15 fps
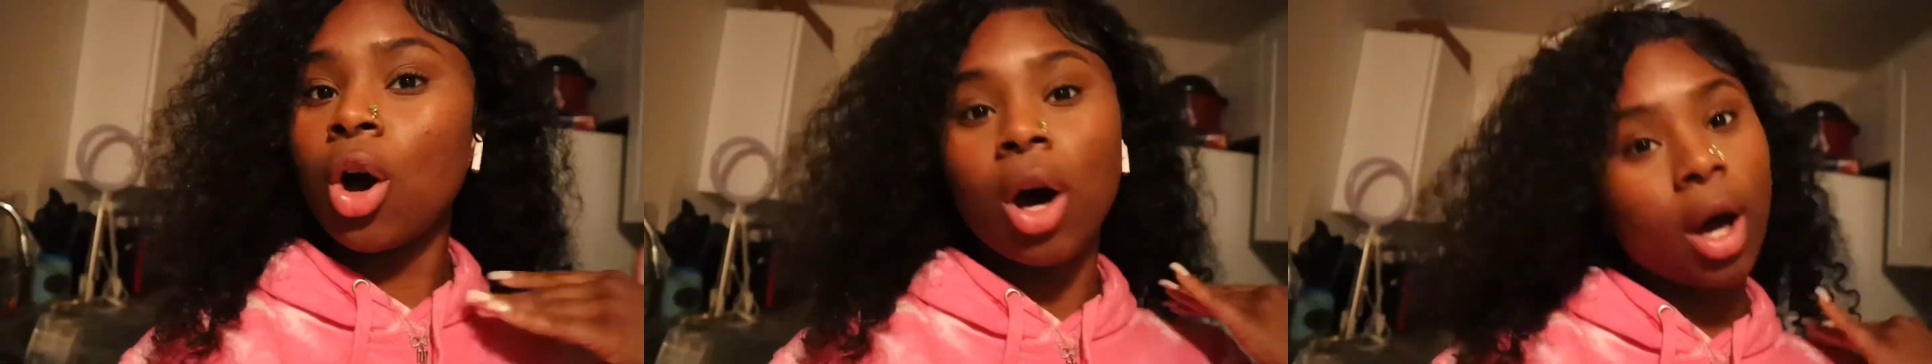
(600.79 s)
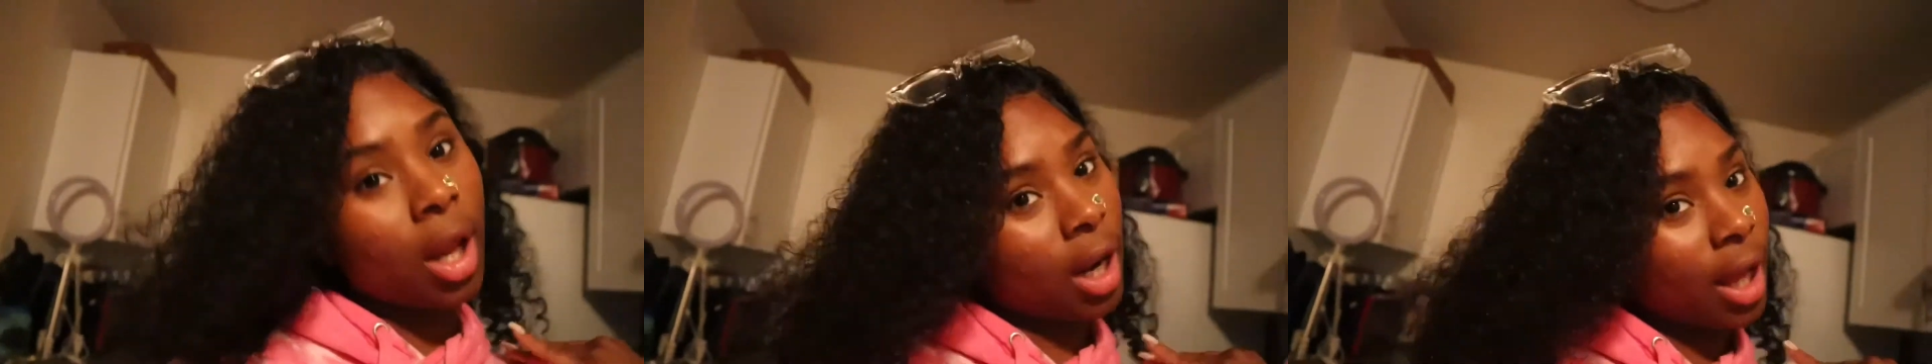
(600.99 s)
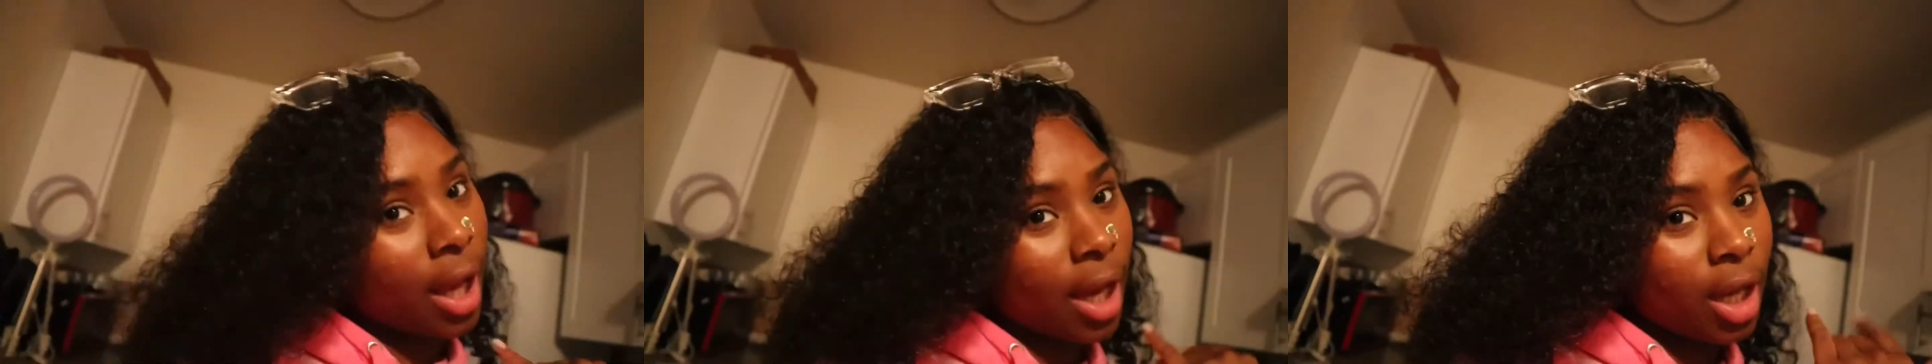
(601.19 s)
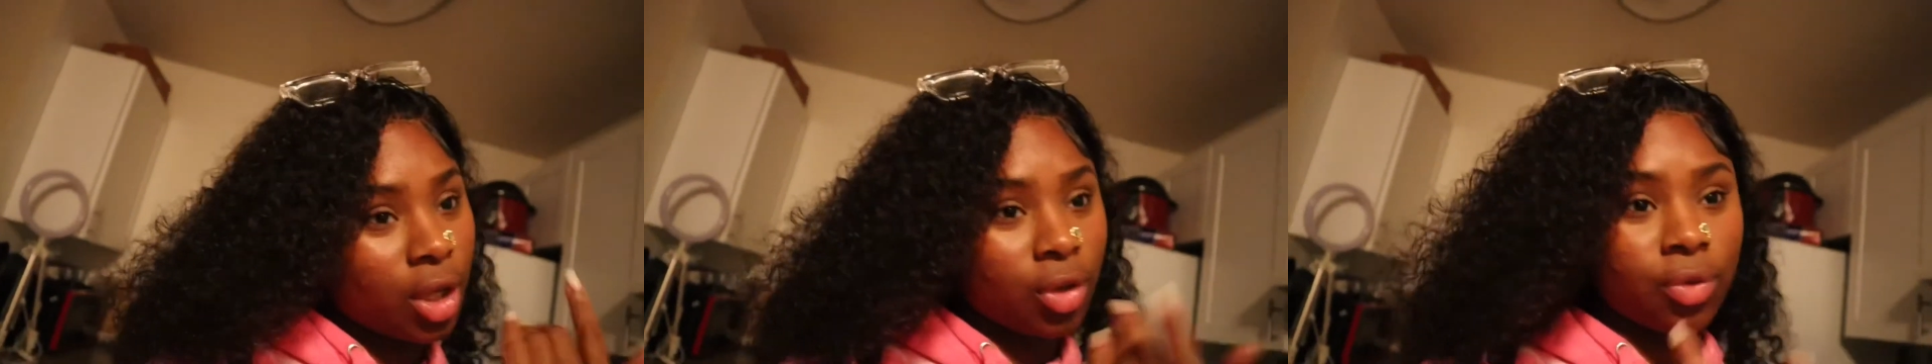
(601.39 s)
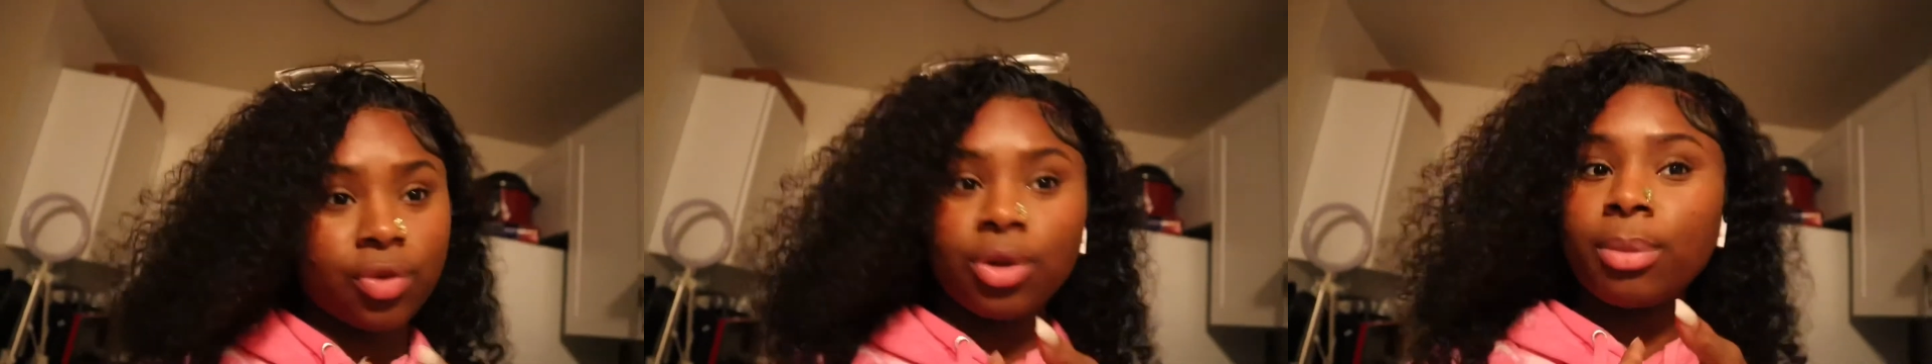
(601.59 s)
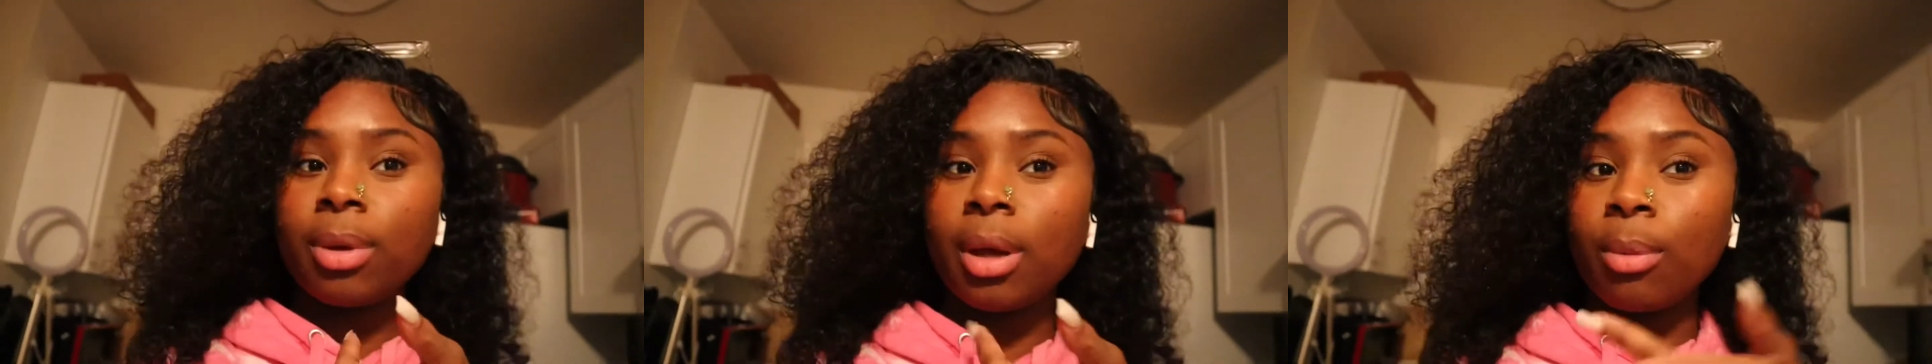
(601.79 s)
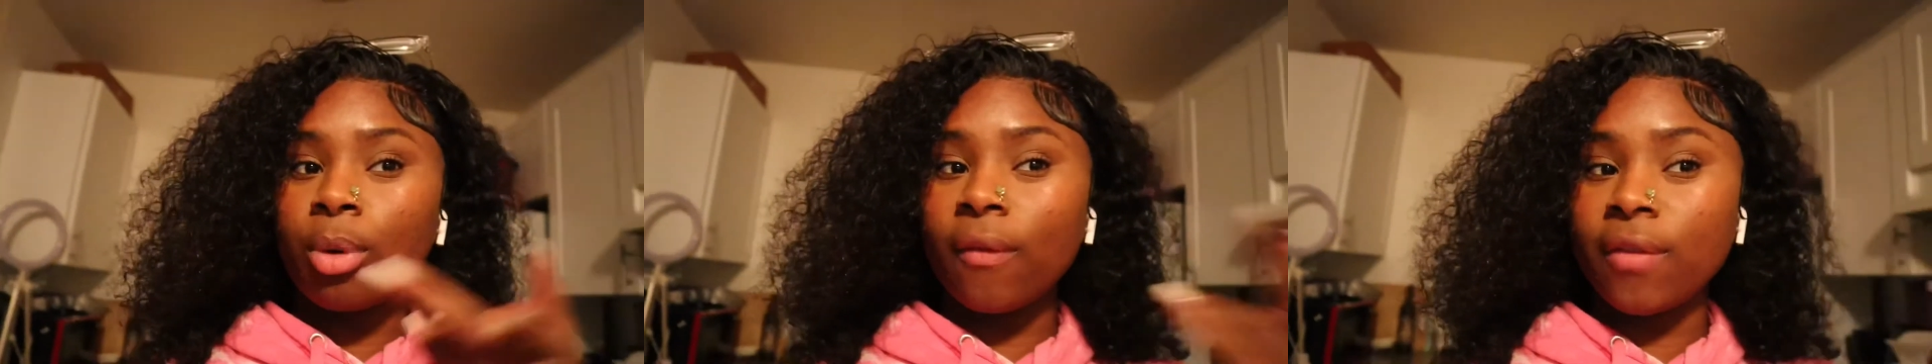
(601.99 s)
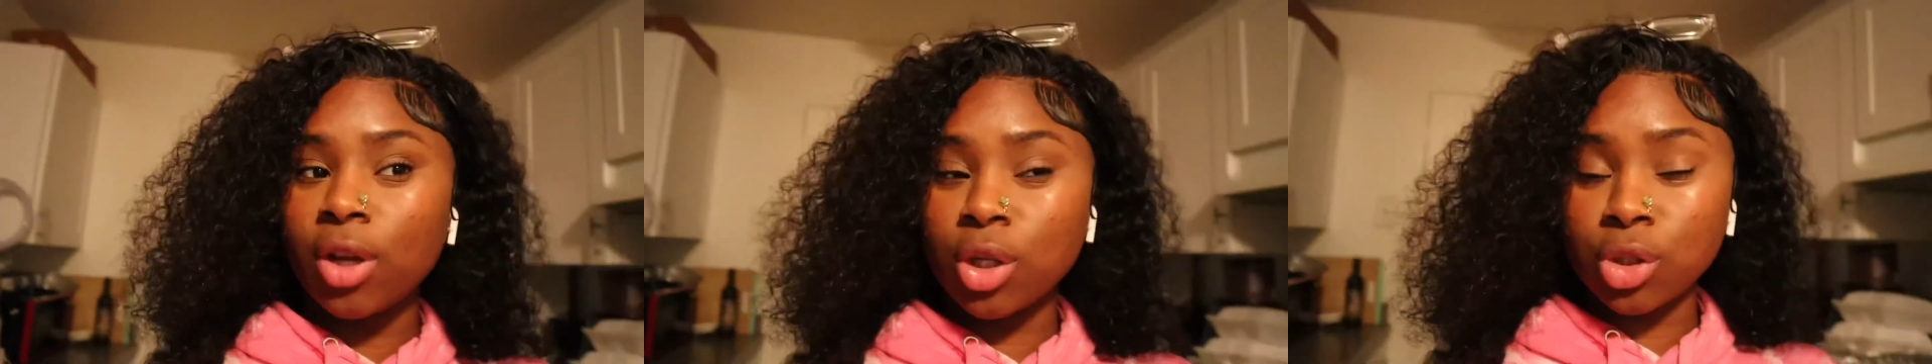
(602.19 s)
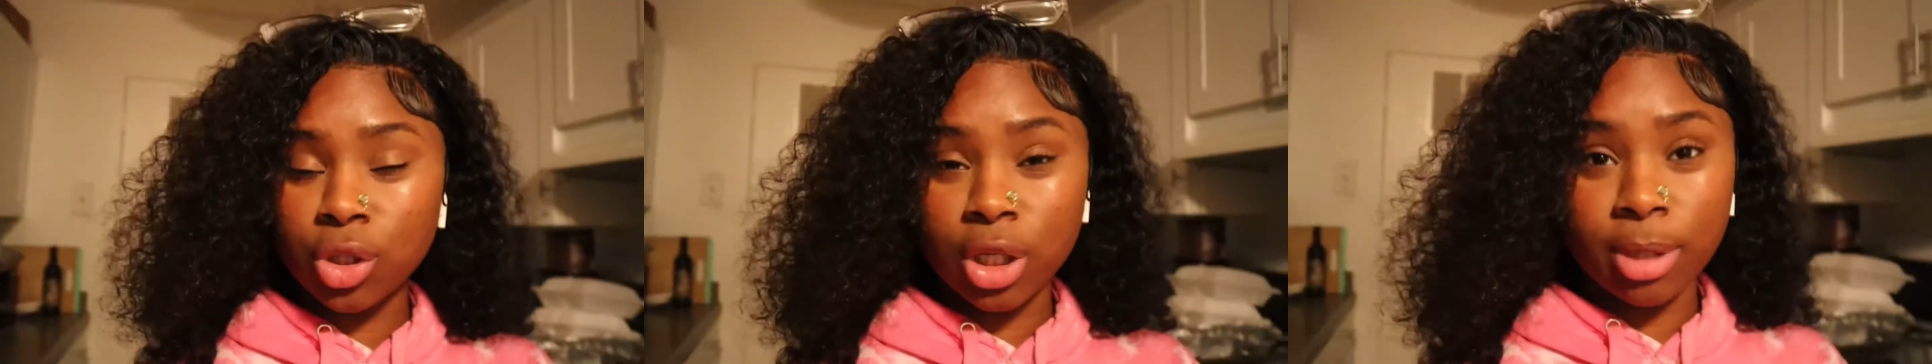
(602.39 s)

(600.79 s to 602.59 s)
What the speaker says: all that. You feel me? More videos are